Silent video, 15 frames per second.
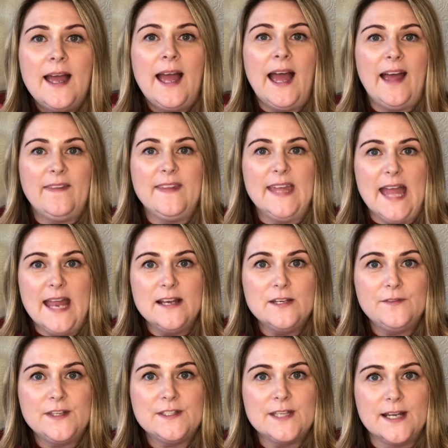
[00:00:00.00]
At the end of
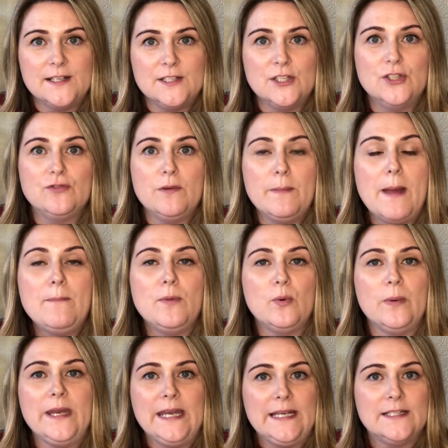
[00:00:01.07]
the sentence, remember, we need